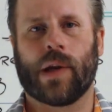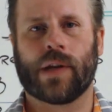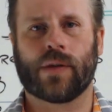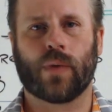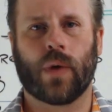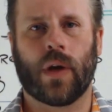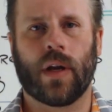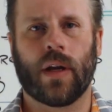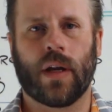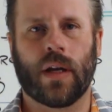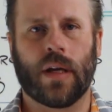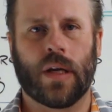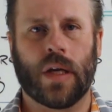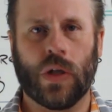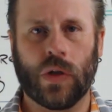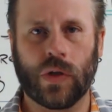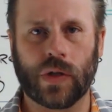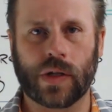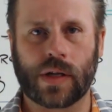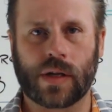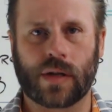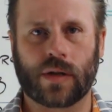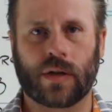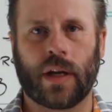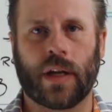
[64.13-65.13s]
best way to
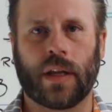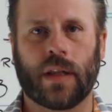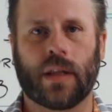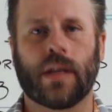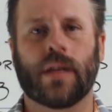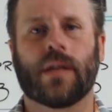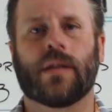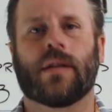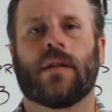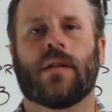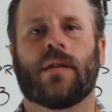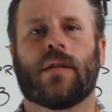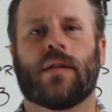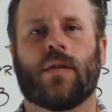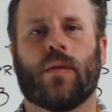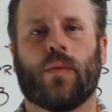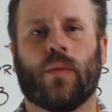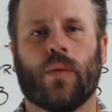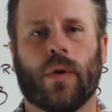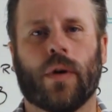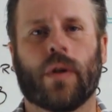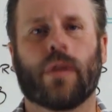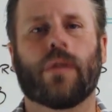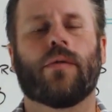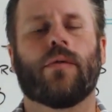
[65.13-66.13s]
illustrate this is to
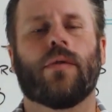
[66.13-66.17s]
work